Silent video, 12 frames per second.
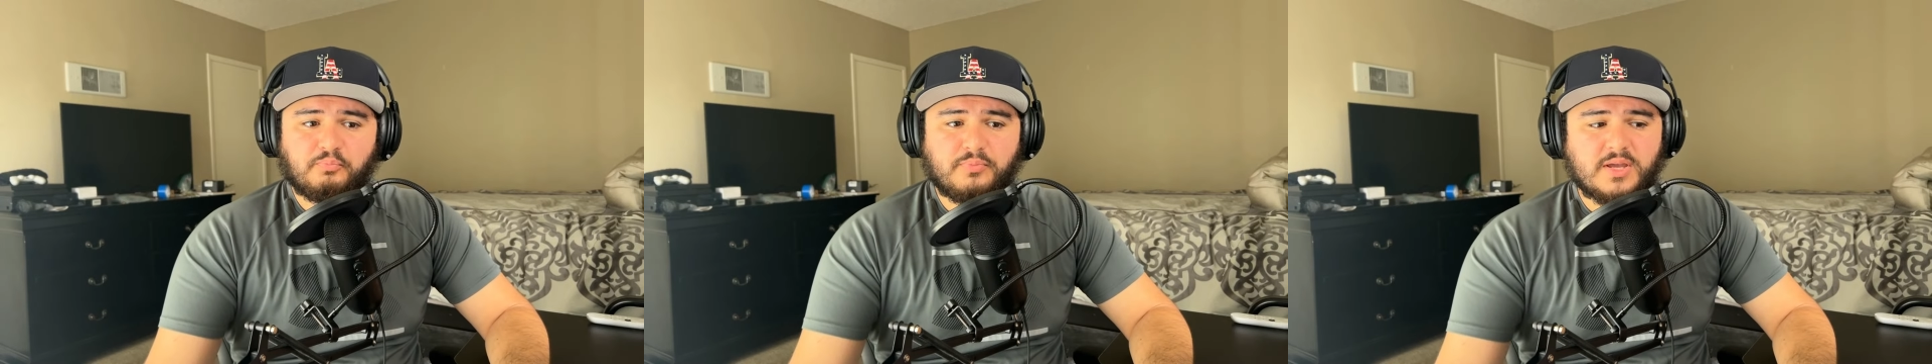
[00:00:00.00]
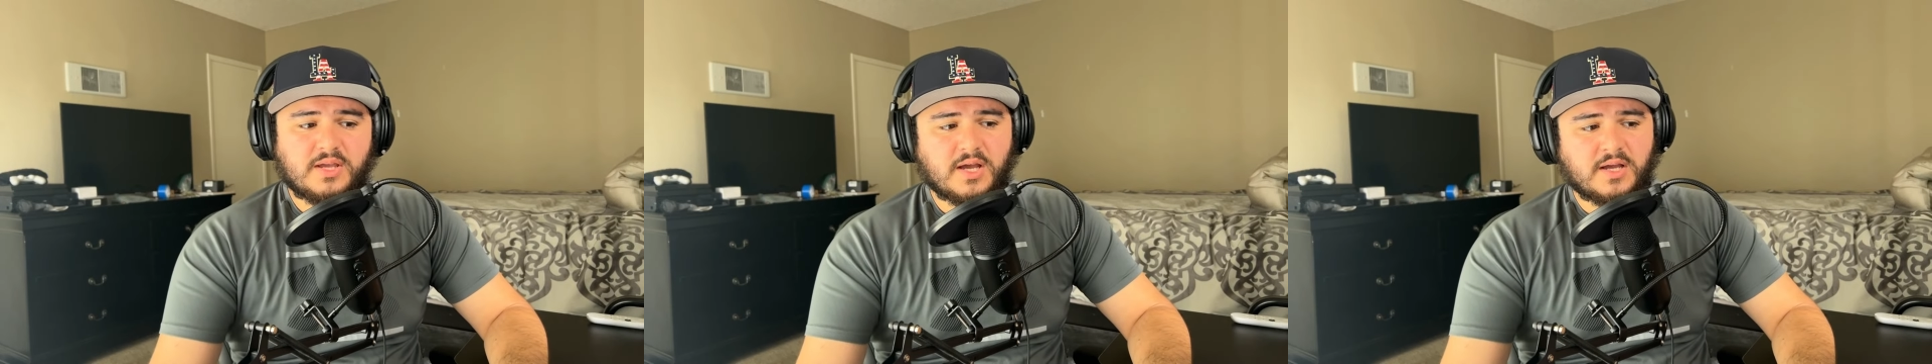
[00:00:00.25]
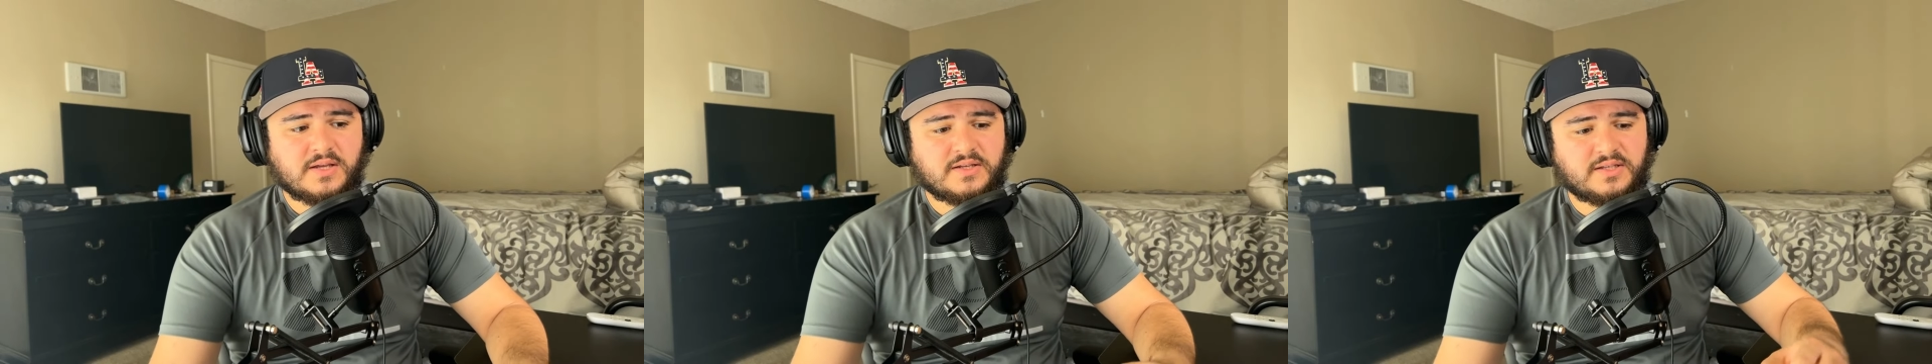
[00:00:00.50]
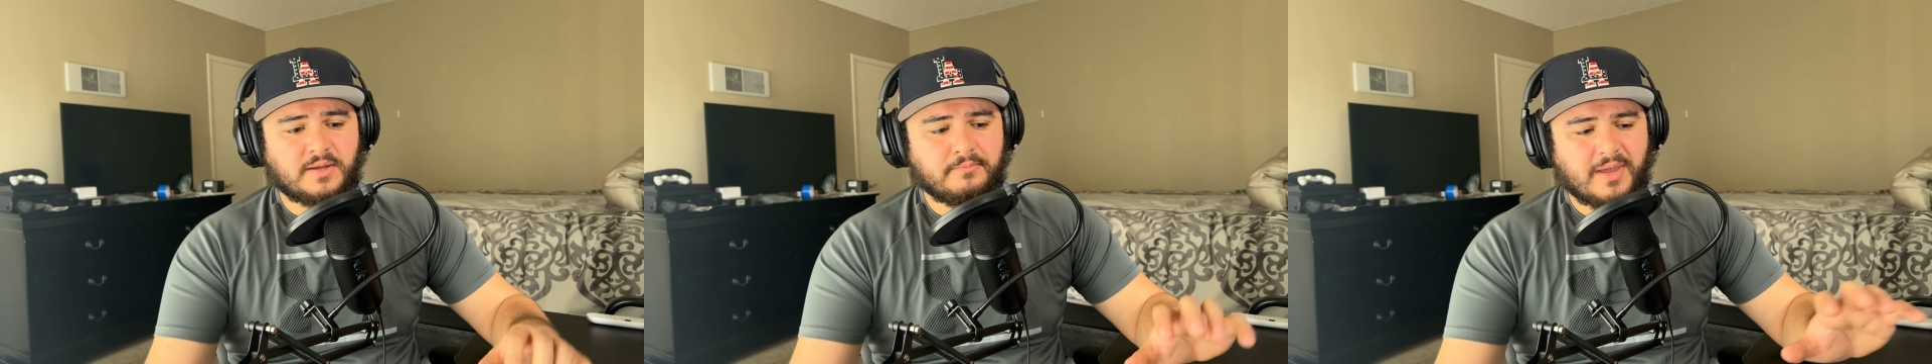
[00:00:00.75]

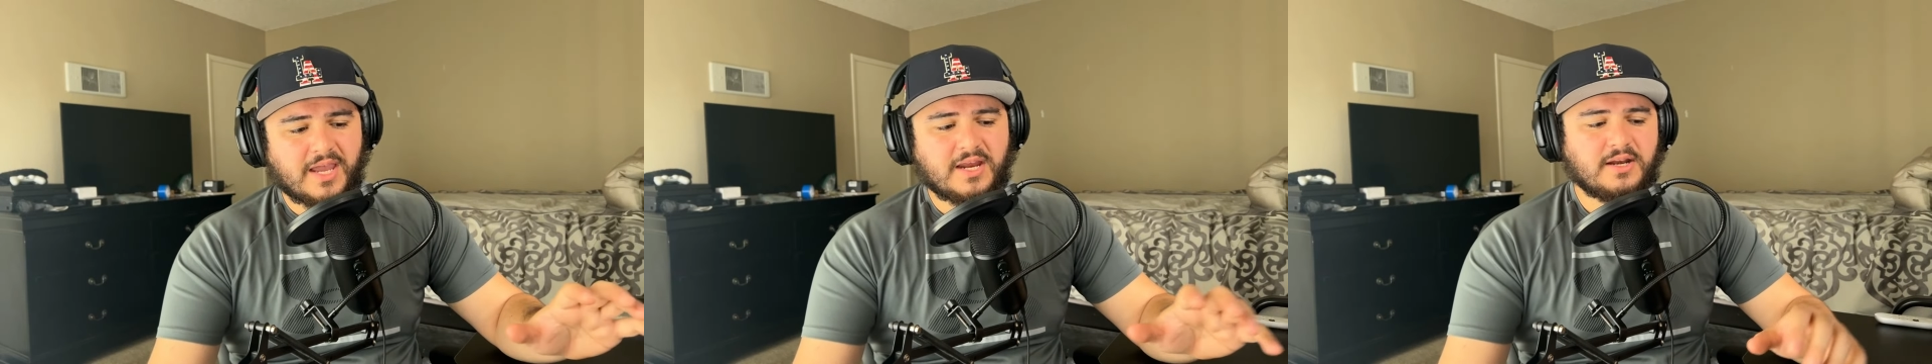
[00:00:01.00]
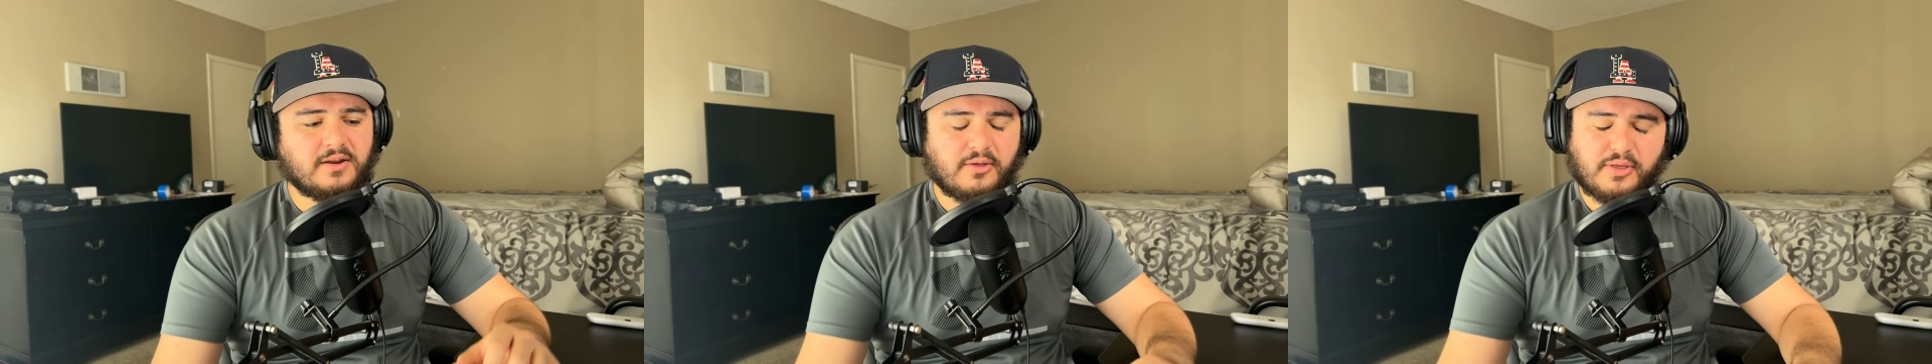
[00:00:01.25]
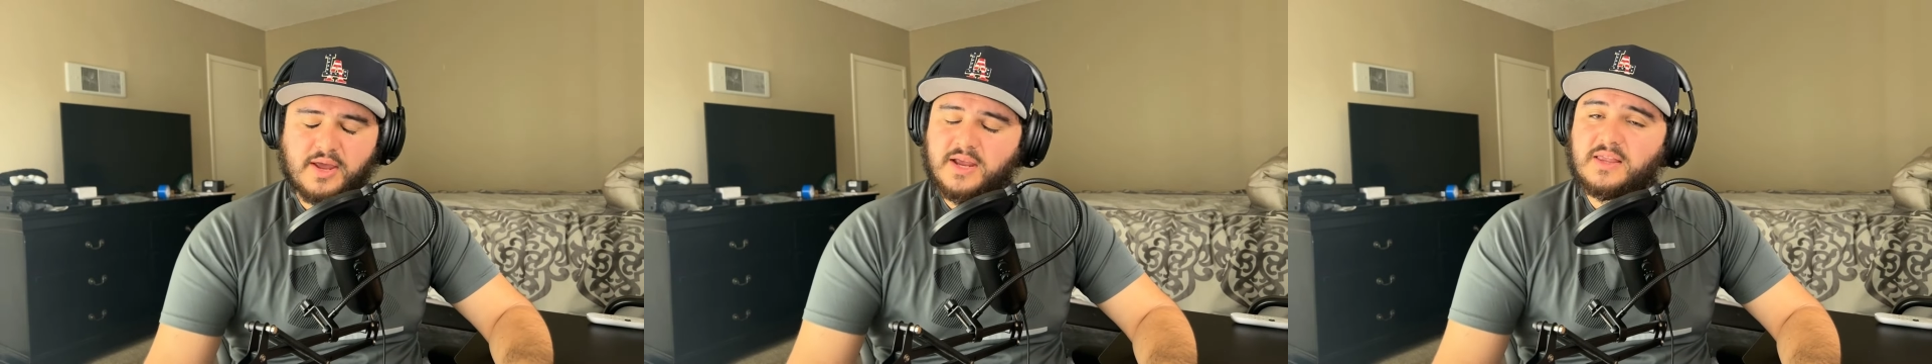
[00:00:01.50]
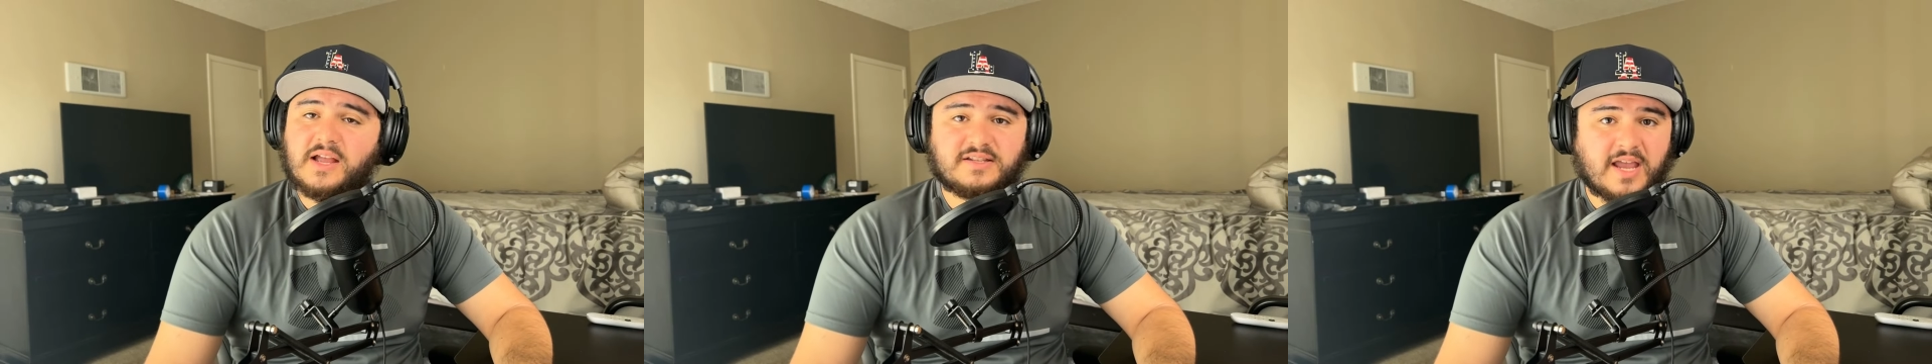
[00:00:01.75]
because the main
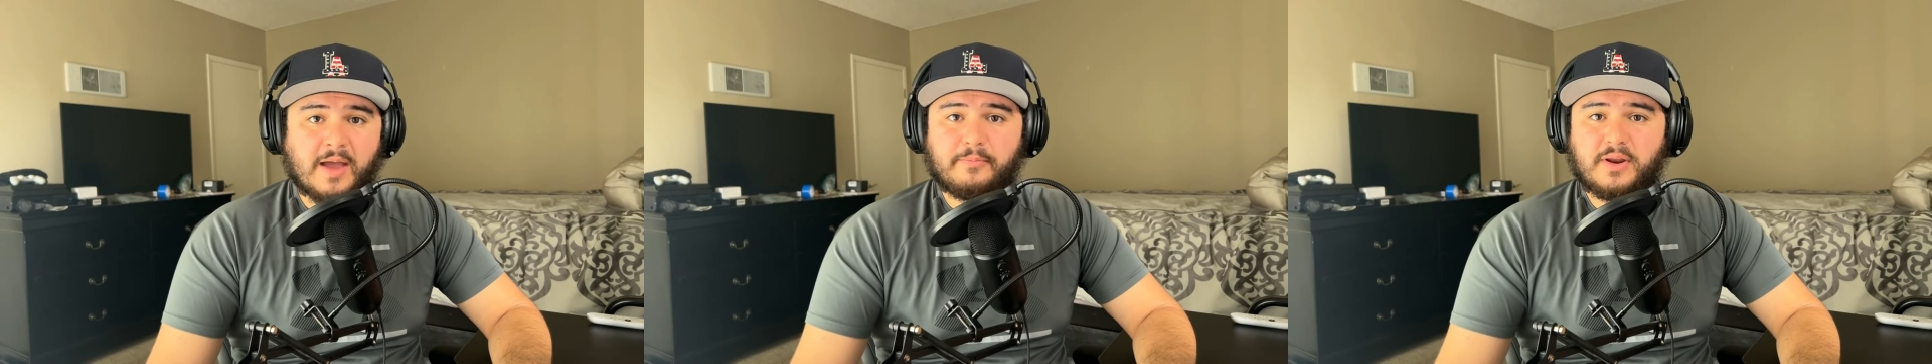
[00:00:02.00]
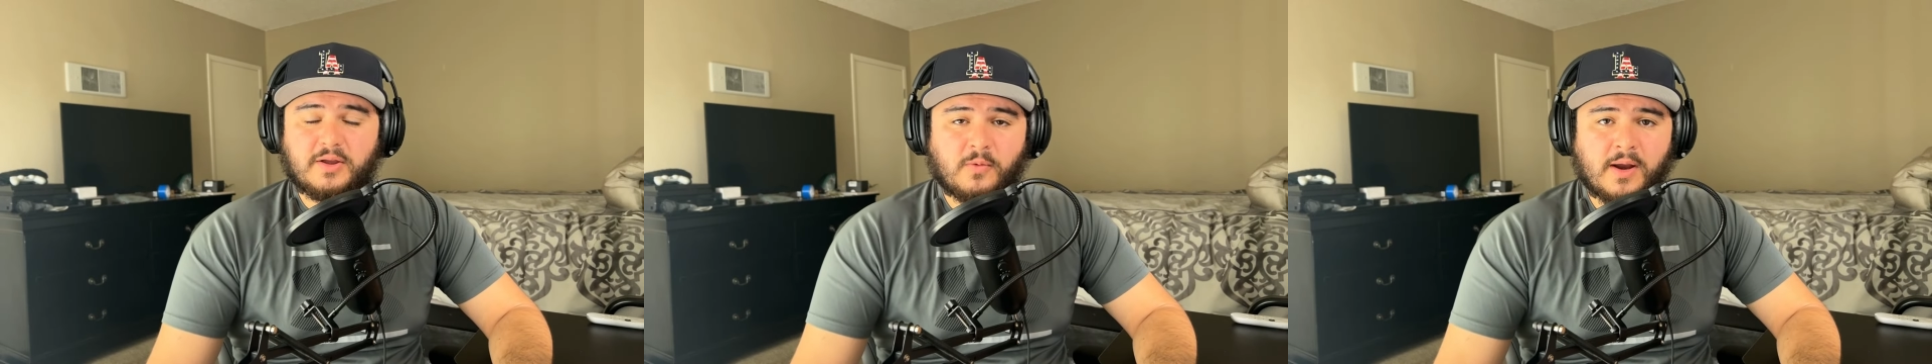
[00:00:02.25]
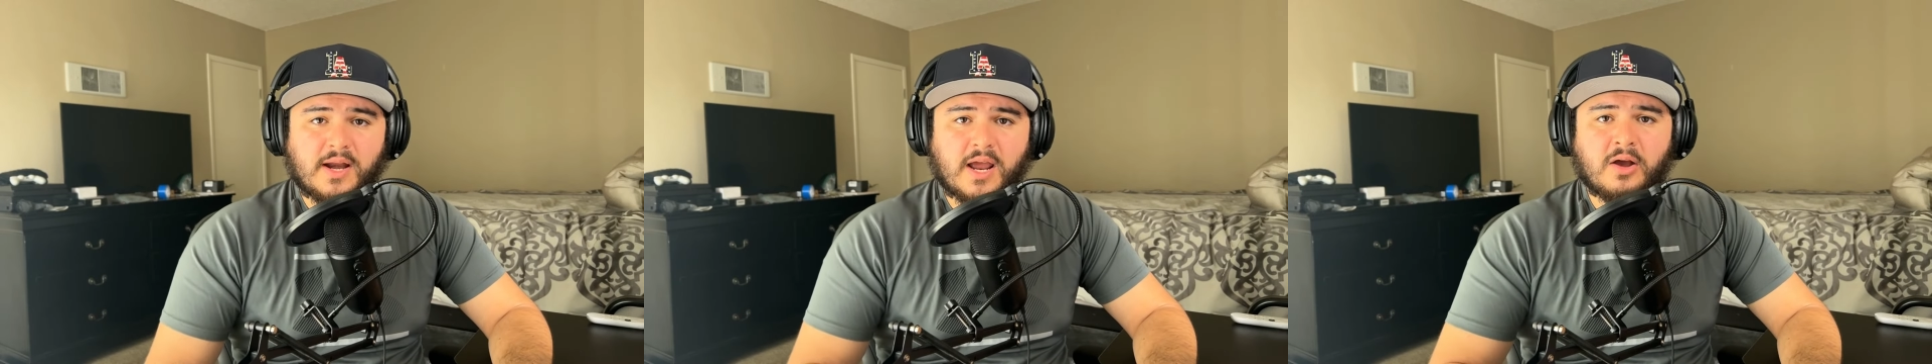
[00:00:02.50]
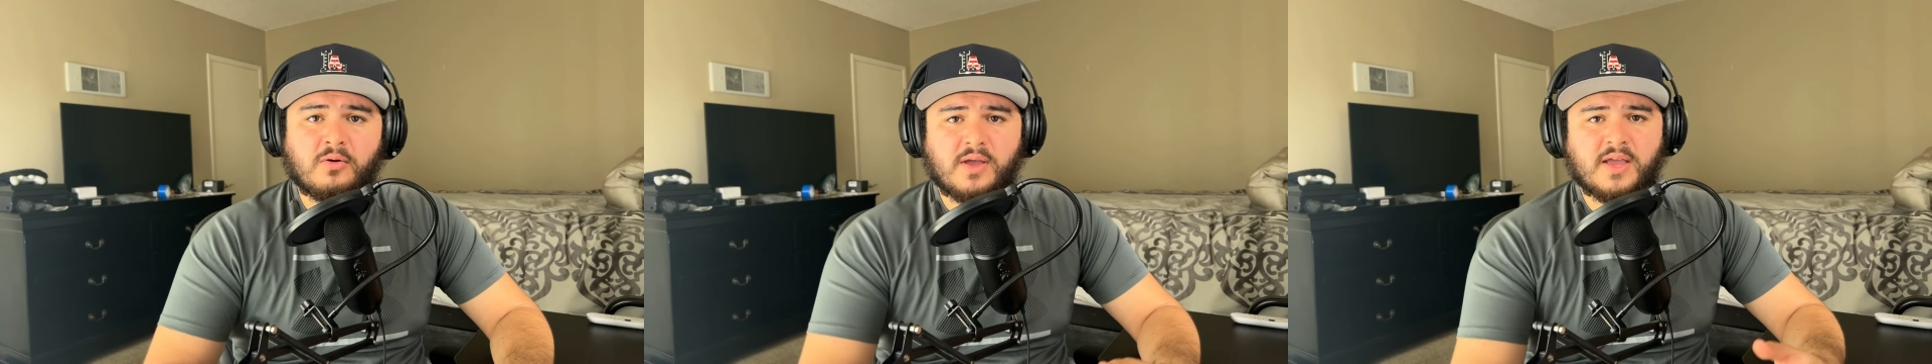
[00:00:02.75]
thing that's happening right
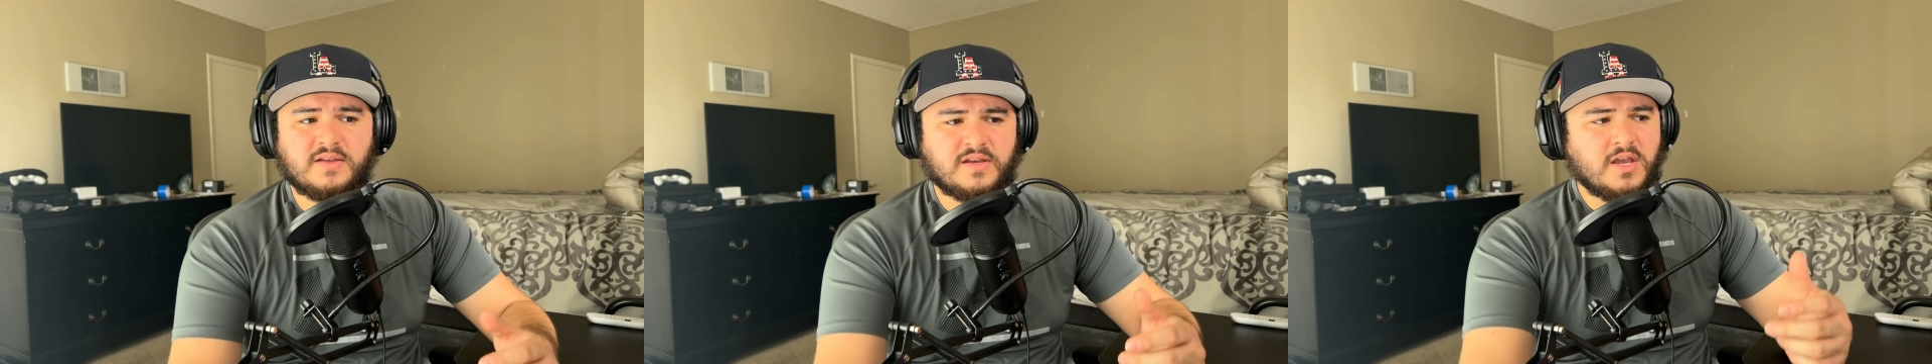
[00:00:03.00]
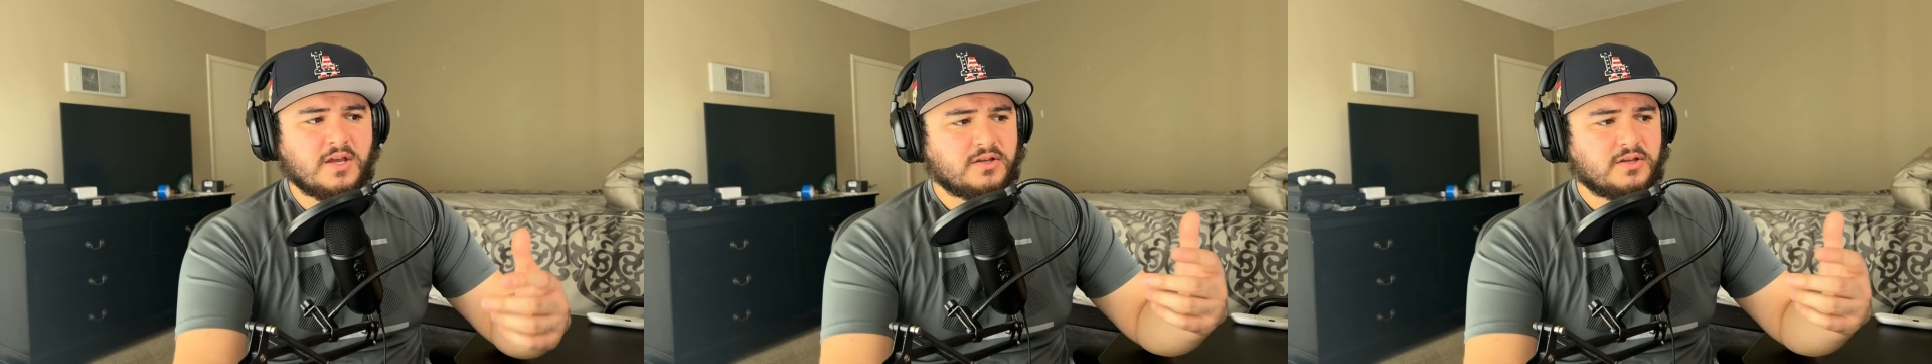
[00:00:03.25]
now is